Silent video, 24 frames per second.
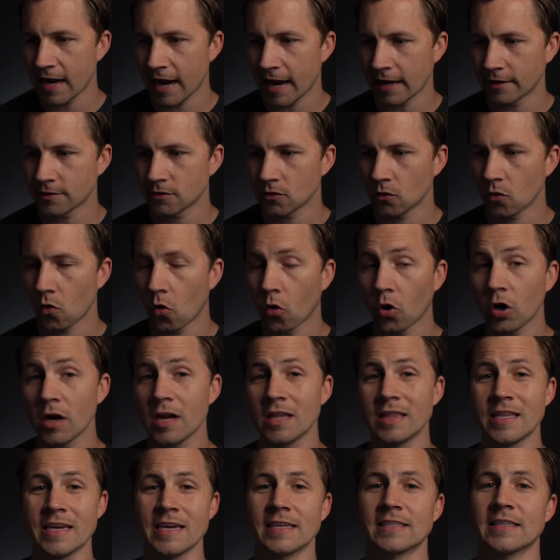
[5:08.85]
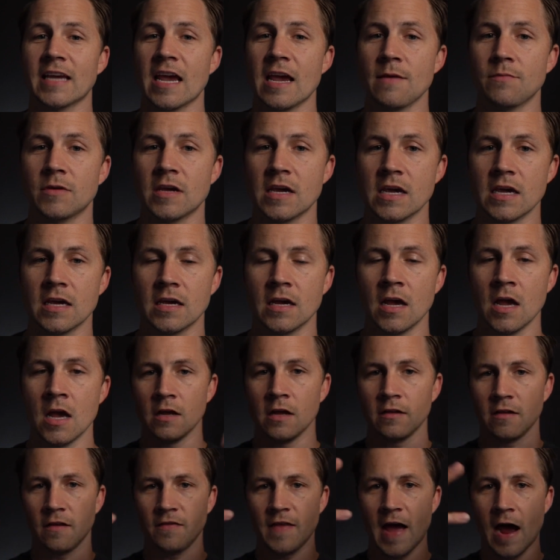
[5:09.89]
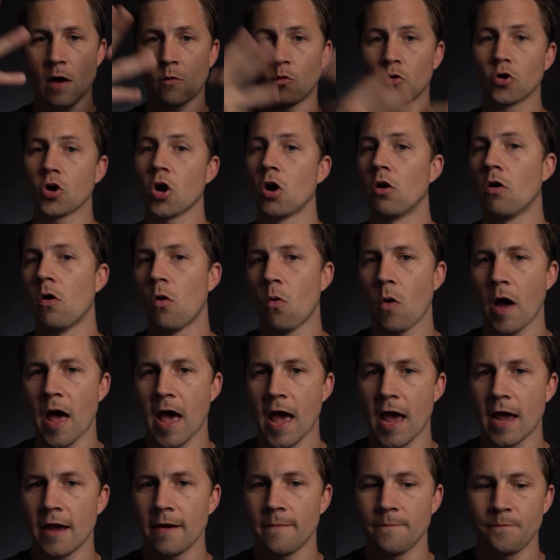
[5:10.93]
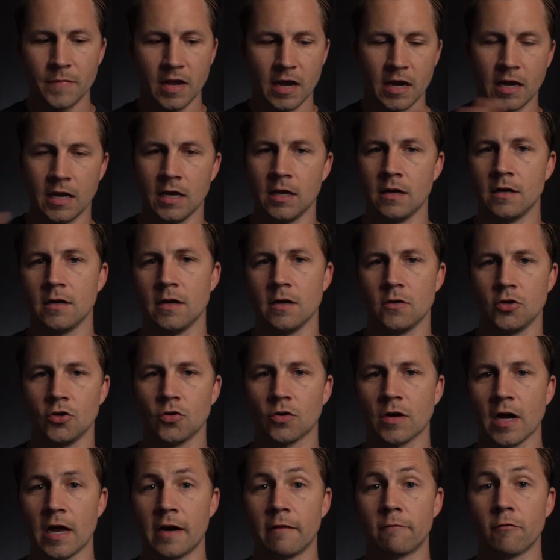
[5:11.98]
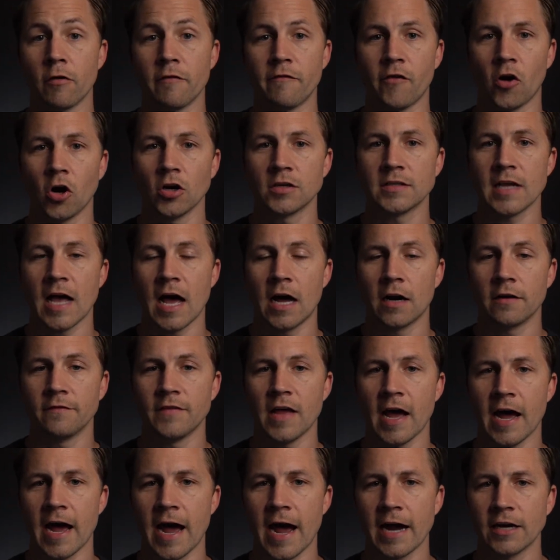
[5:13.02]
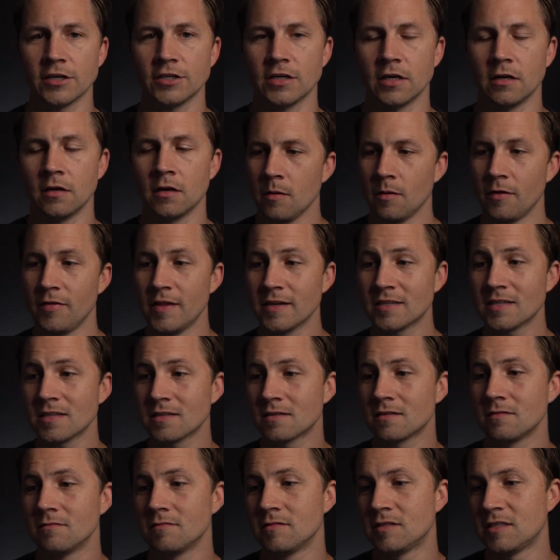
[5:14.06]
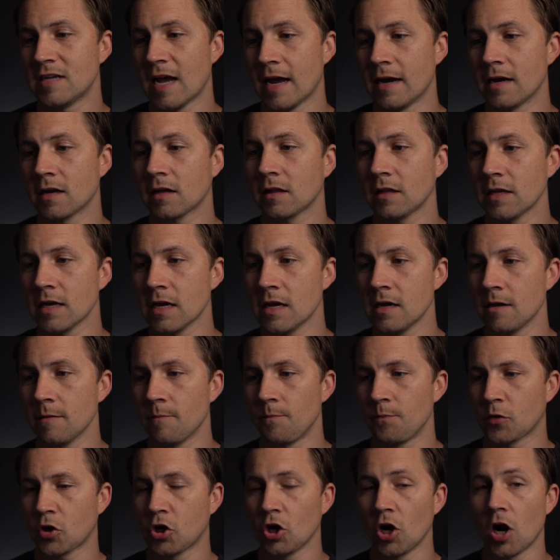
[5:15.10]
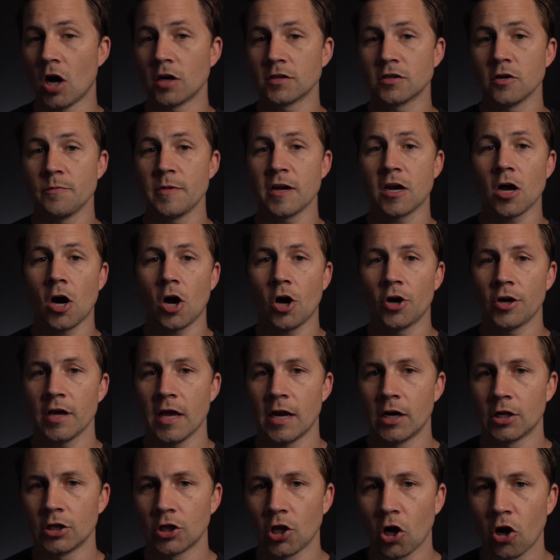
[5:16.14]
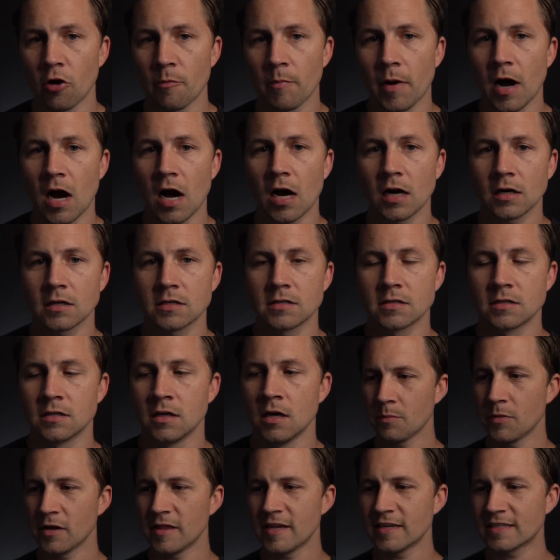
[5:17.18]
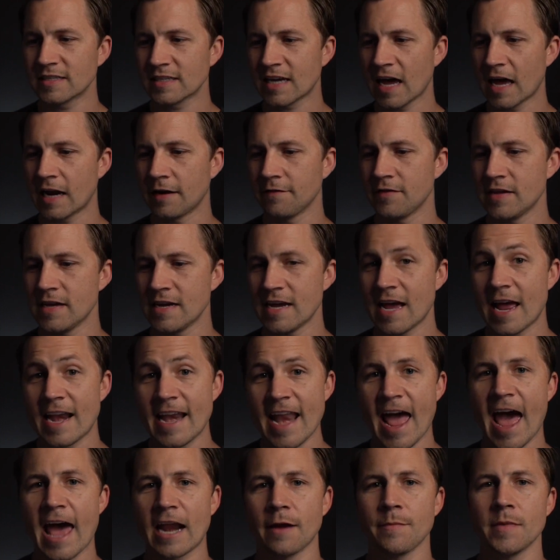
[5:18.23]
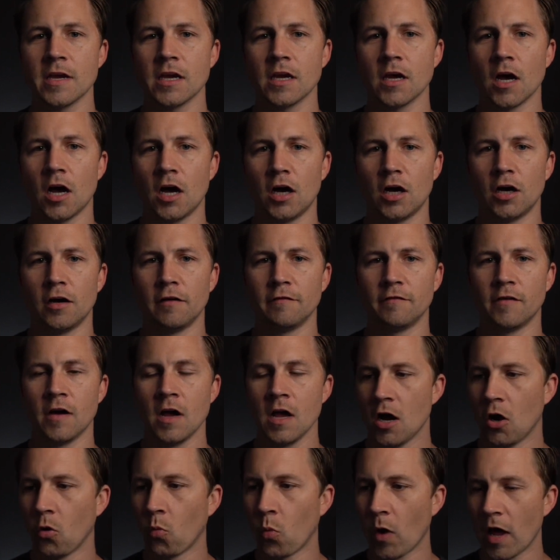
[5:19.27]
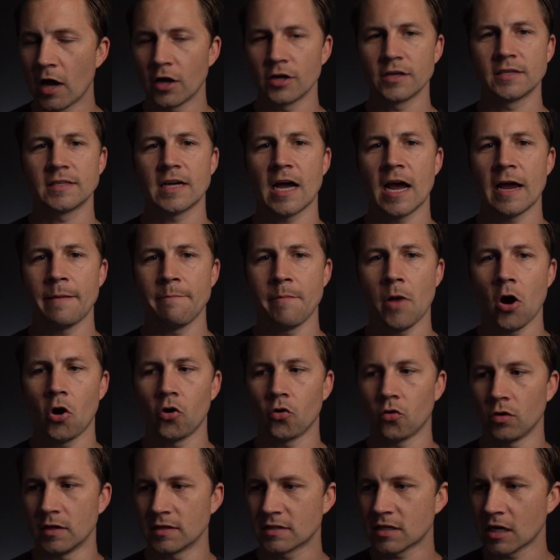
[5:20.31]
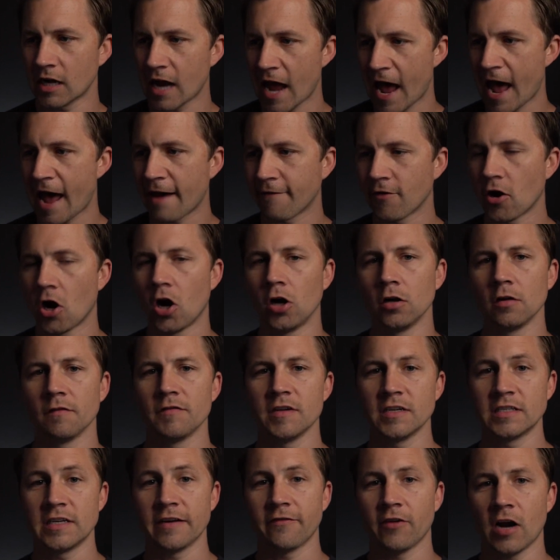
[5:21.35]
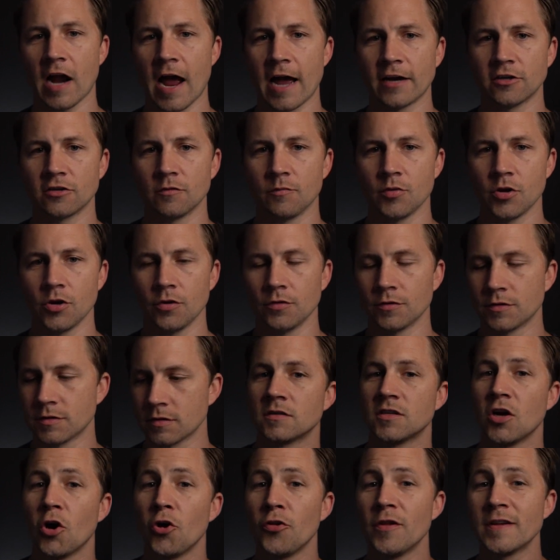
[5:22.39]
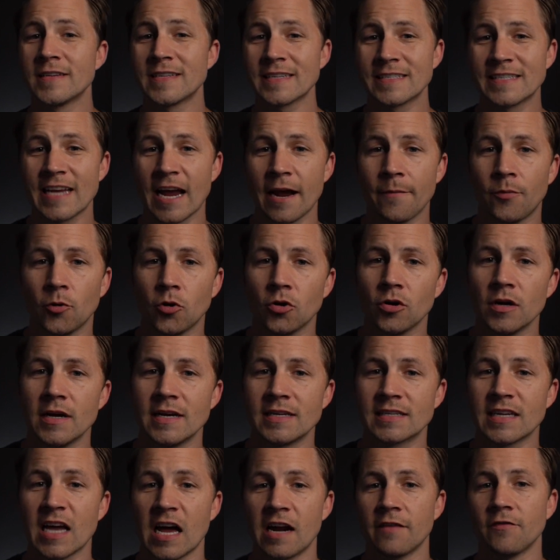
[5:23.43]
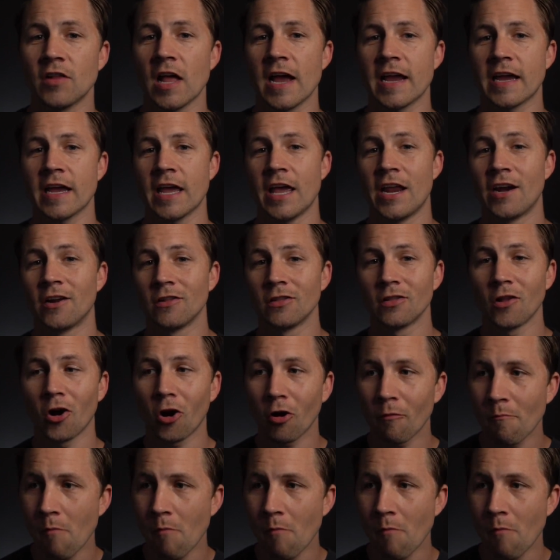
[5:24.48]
cancel, or hit the escape key, then that will go away and you'll kind of reverse out of that action. And this is technically could also be called an alert box, but this is kind of the anatomy of a well-designed modal. It's going to have all of these different attributes. So this example is kind of like an alert